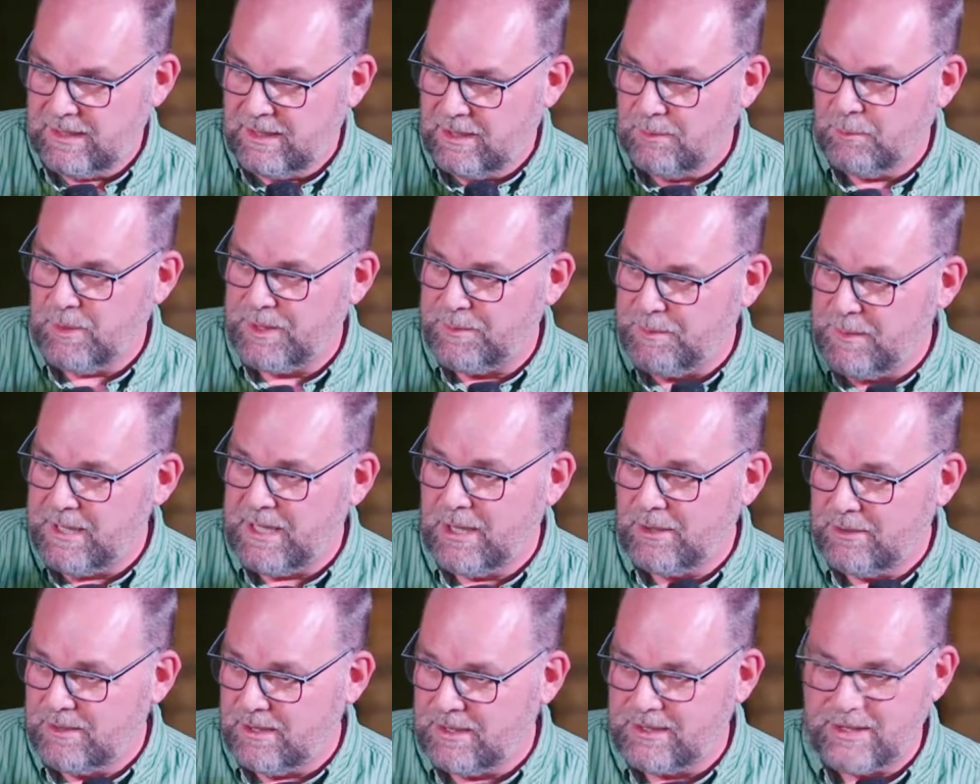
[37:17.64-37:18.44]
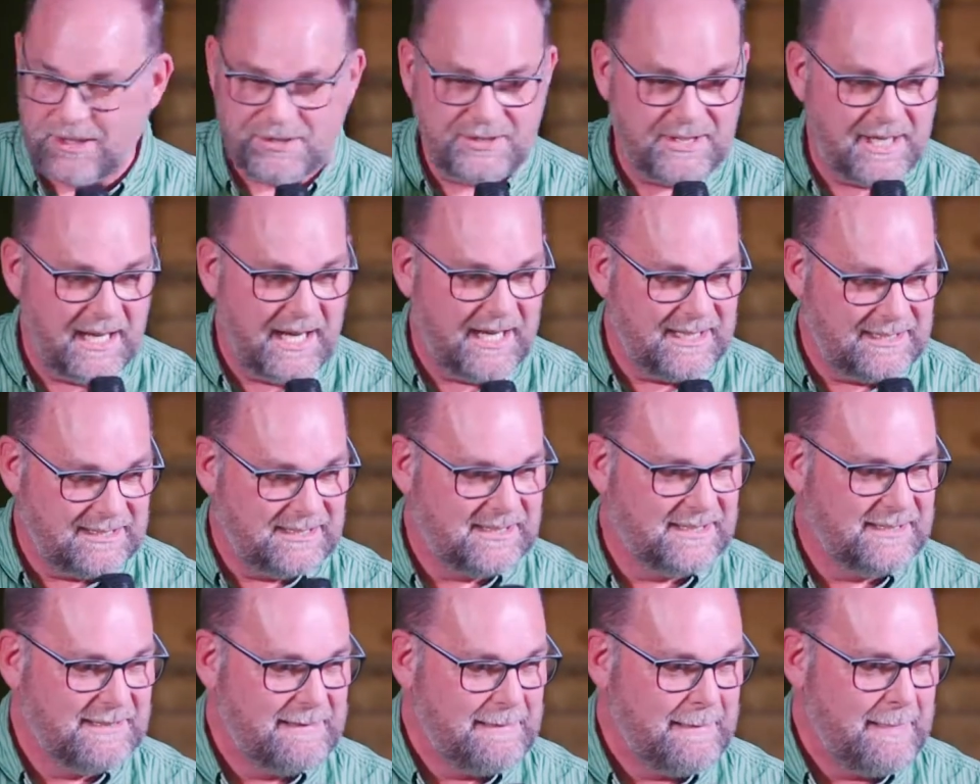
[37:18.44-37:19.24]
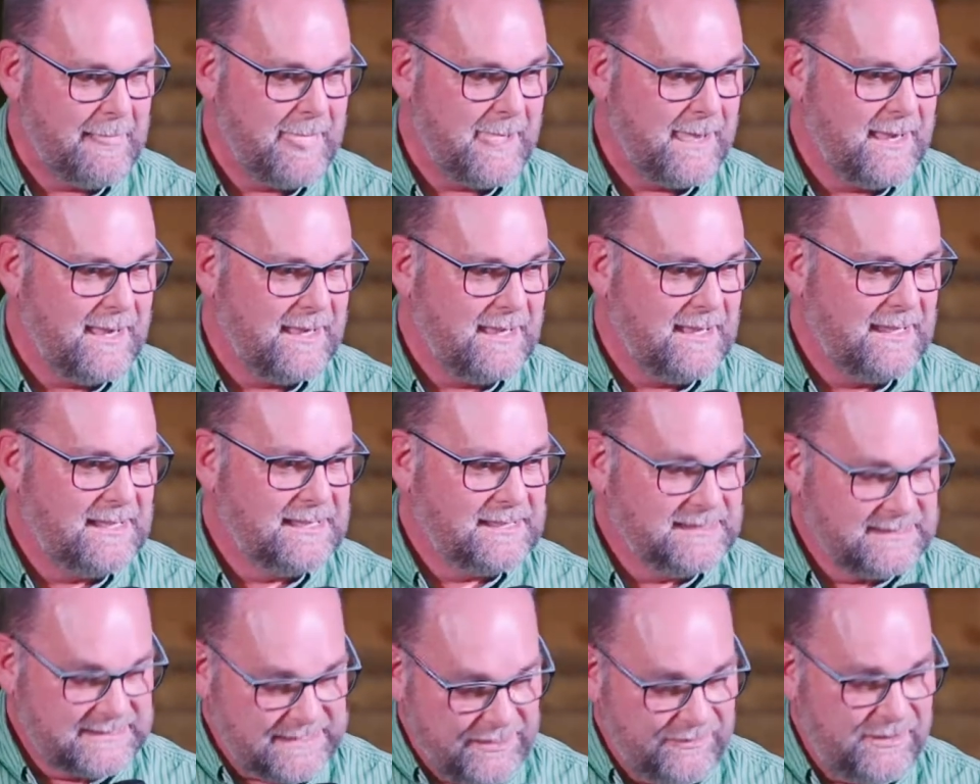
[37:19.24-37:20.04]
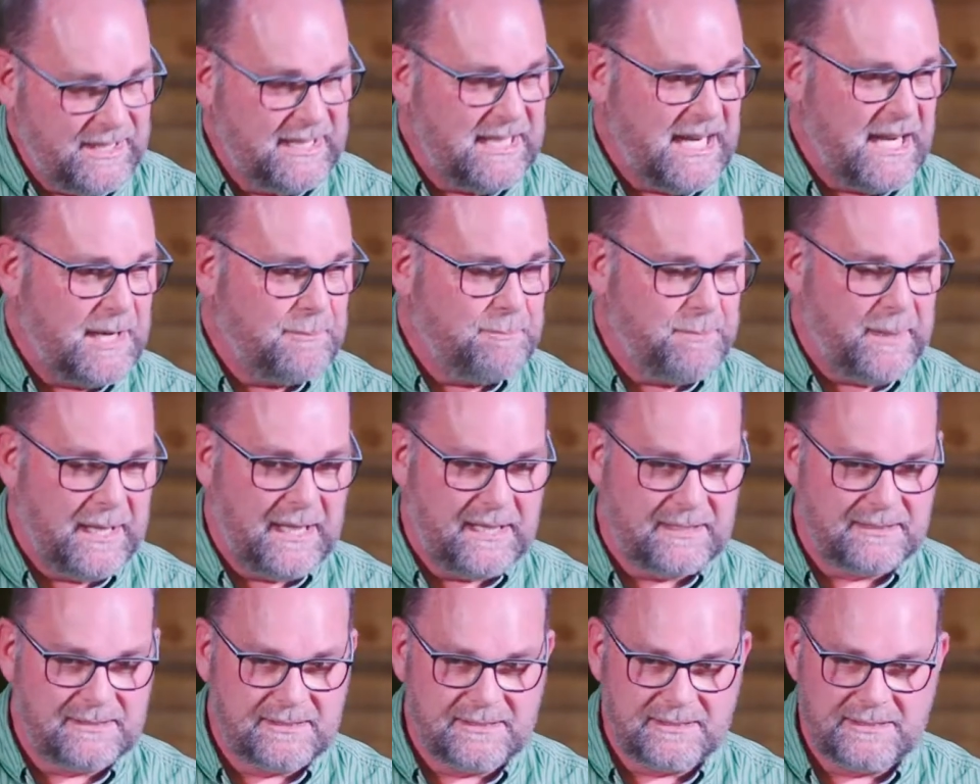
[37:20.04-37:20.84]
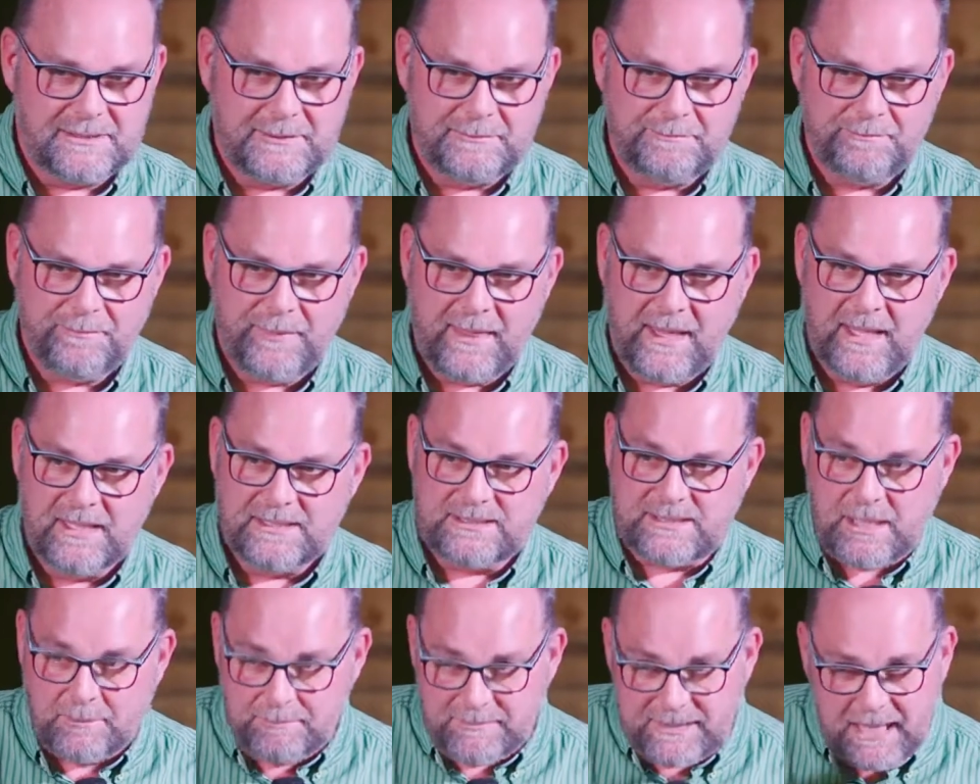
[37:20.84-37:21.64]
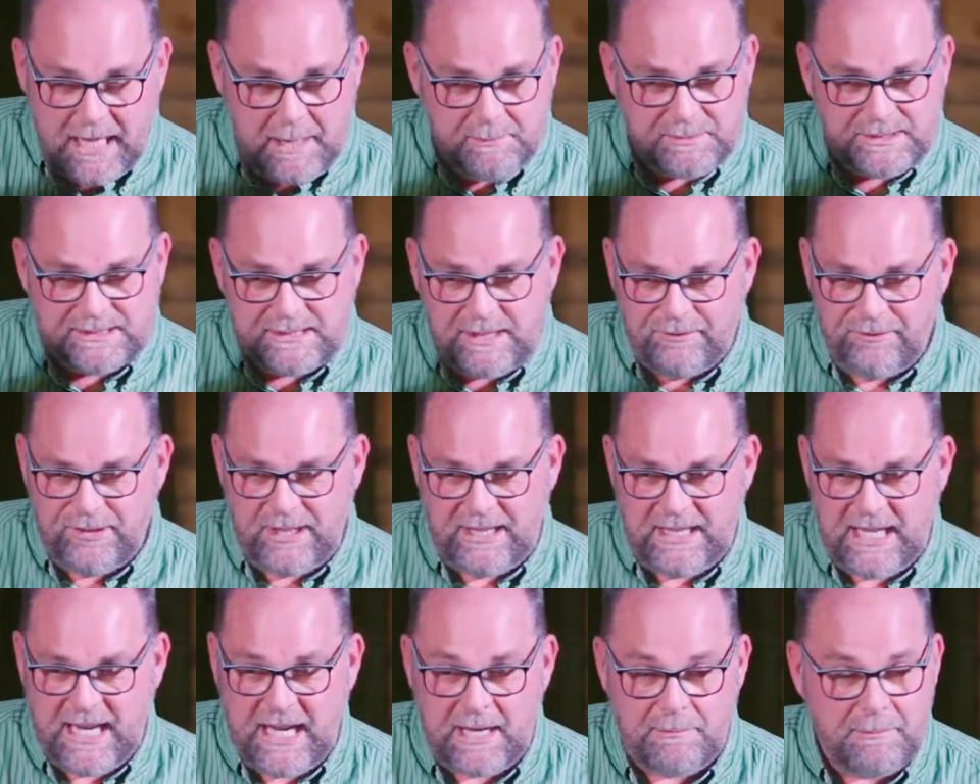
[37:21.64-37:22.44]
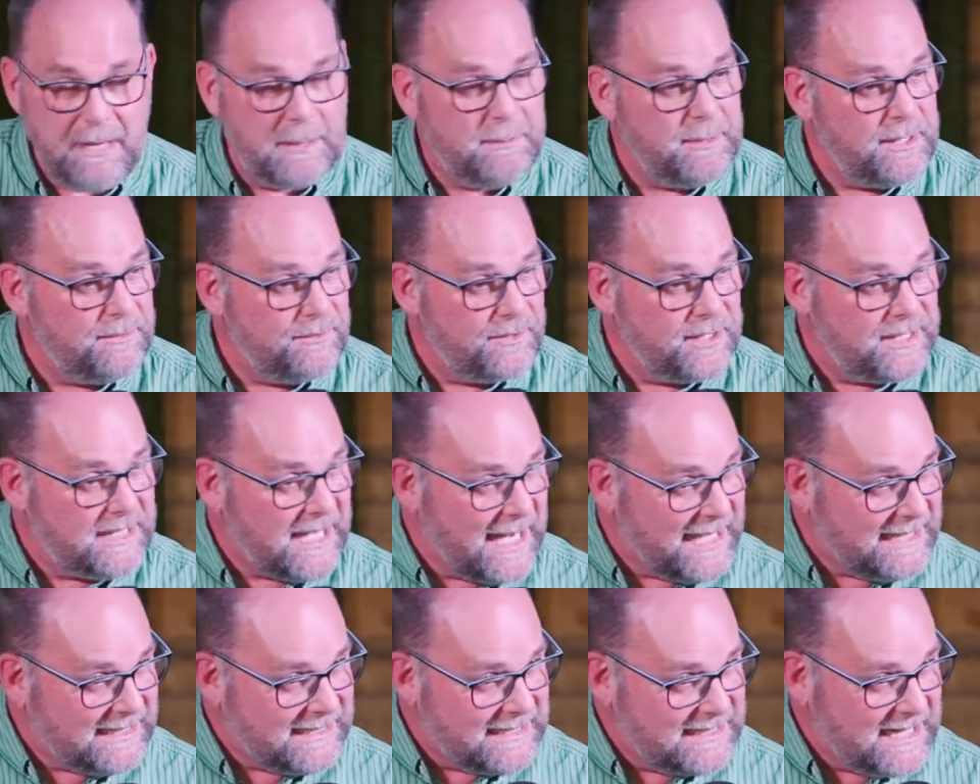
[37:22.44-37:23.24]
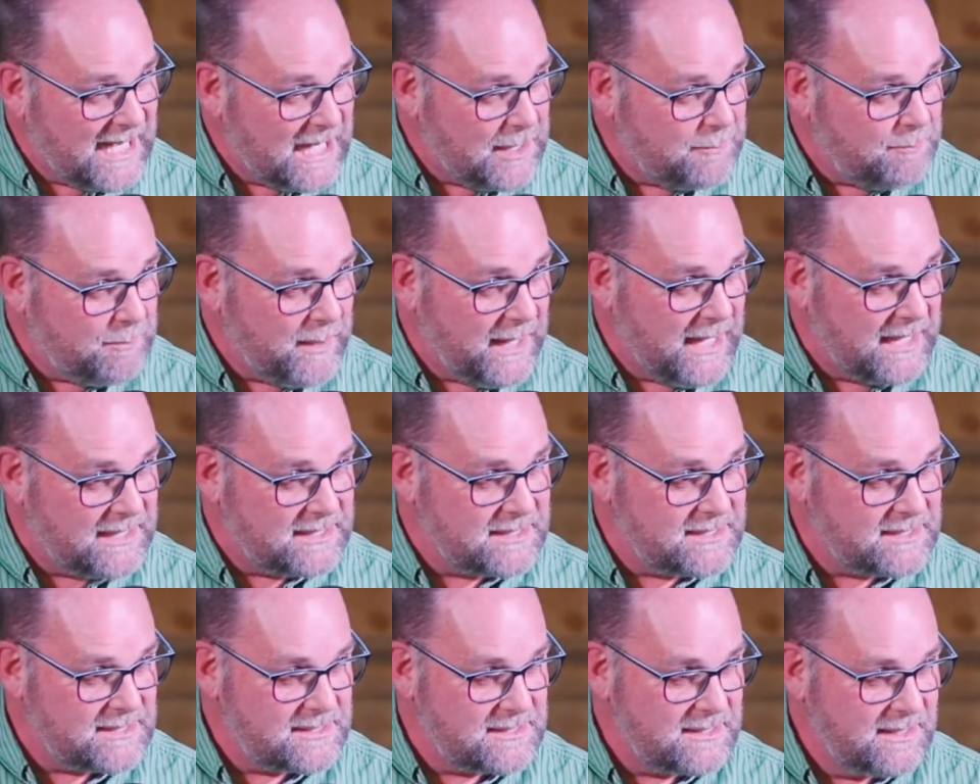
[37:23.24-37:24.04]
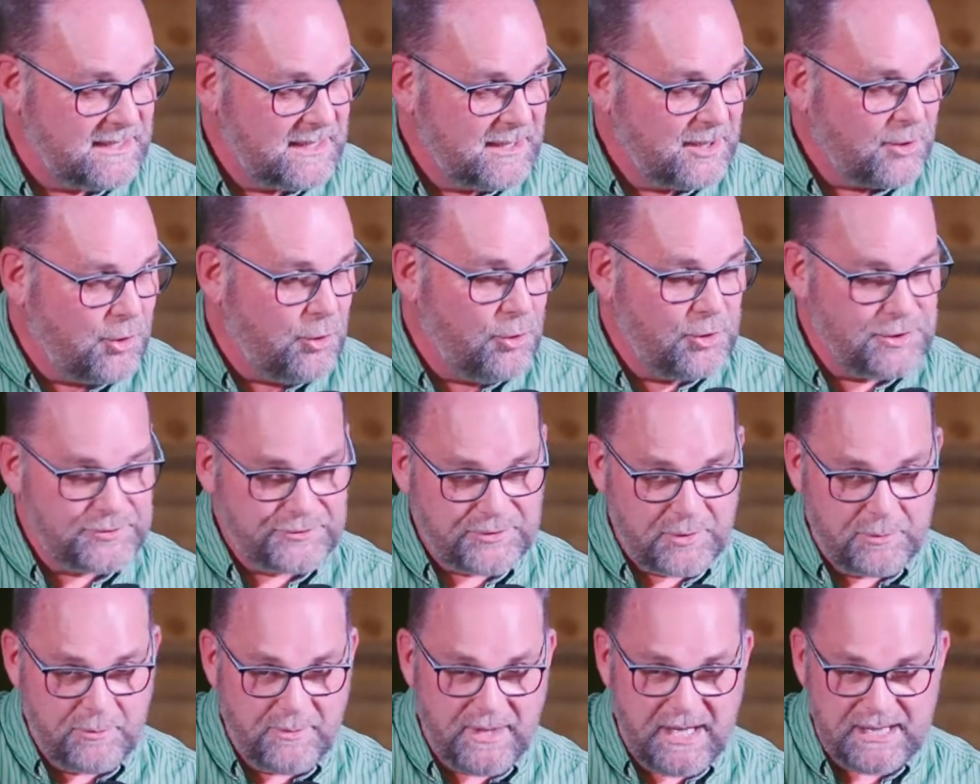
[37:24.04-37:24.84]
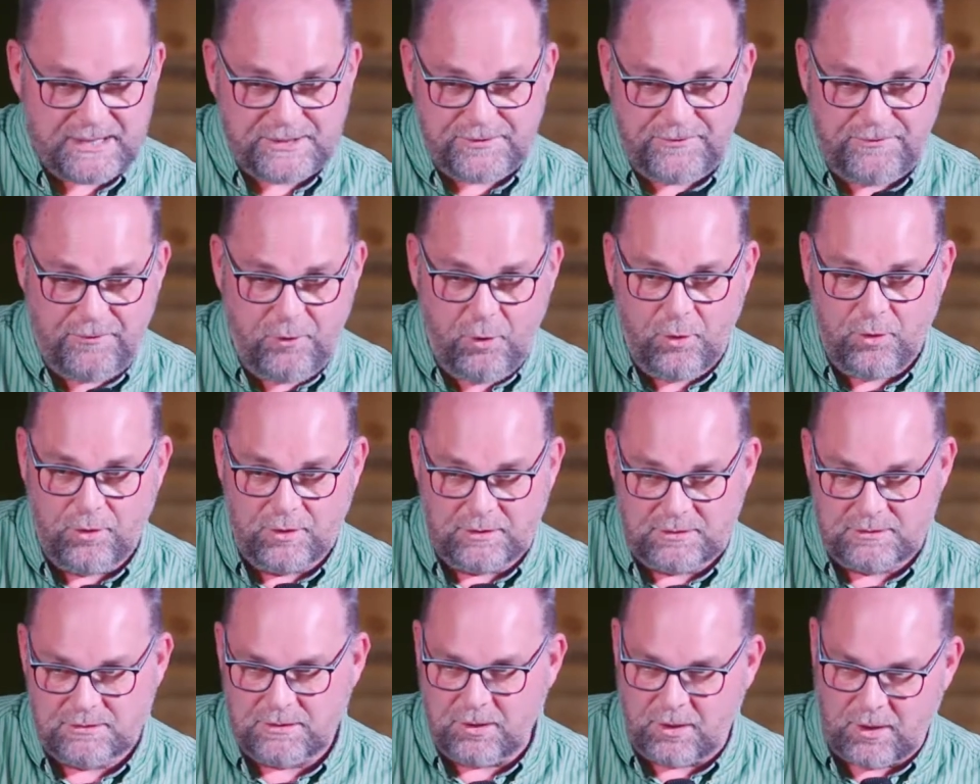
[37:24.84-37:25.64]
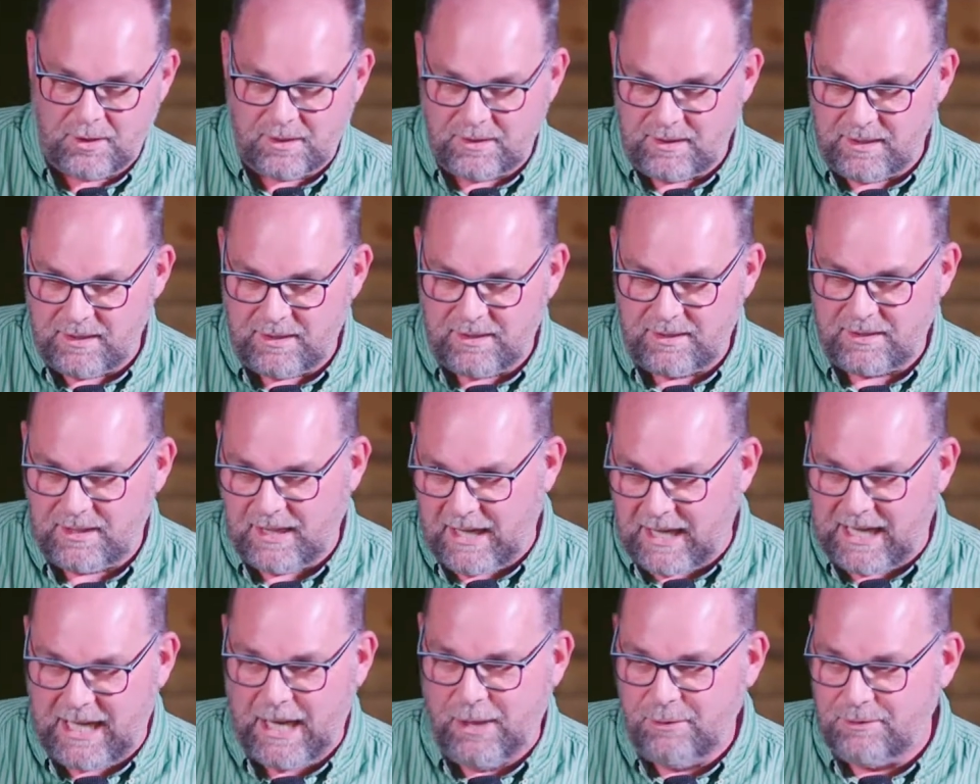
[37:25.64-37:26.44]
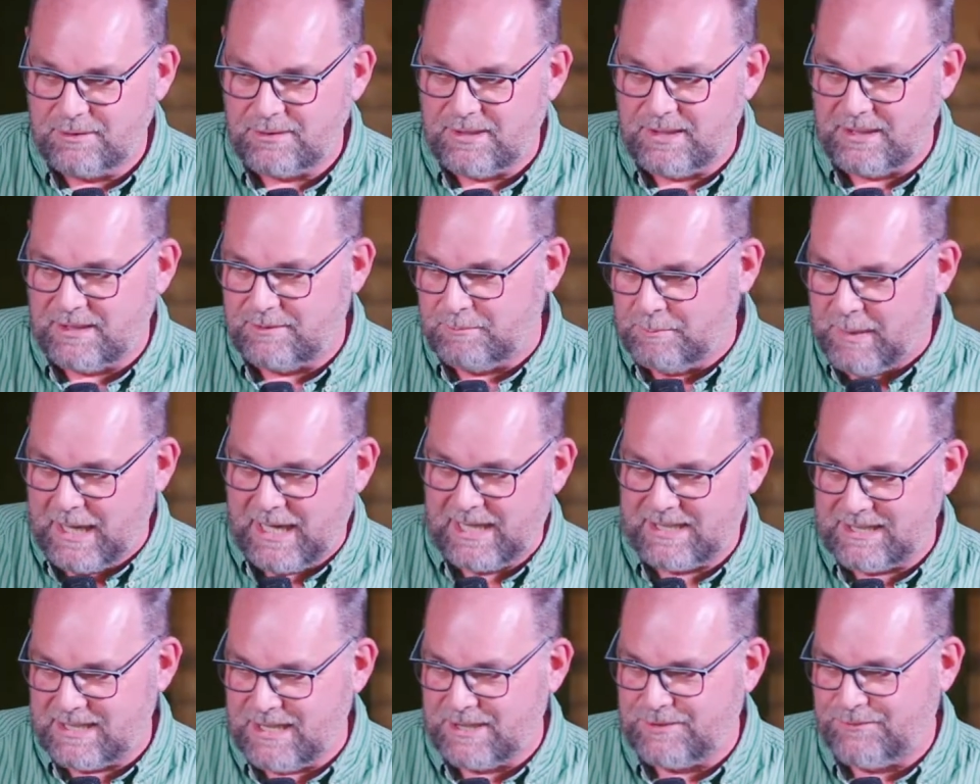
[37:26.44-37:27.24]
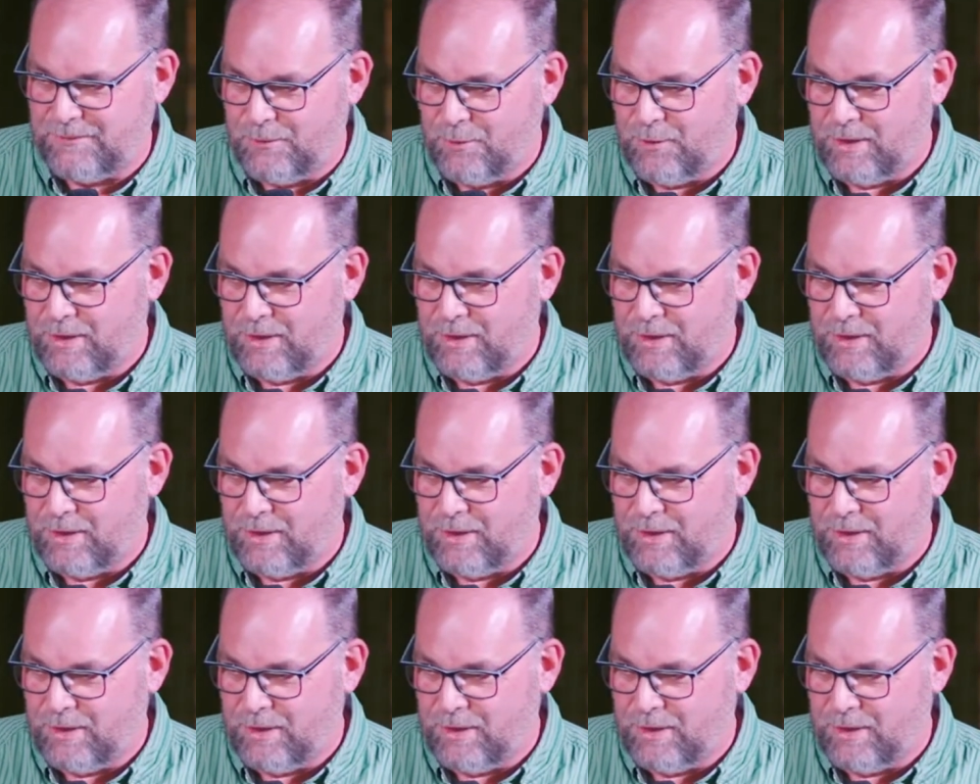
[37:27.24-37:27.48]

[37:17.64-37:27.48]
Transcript: You with me now? You understand? 79 pence. Sometimes 79, maybe even 99 pence goes from this phone or the account that backs this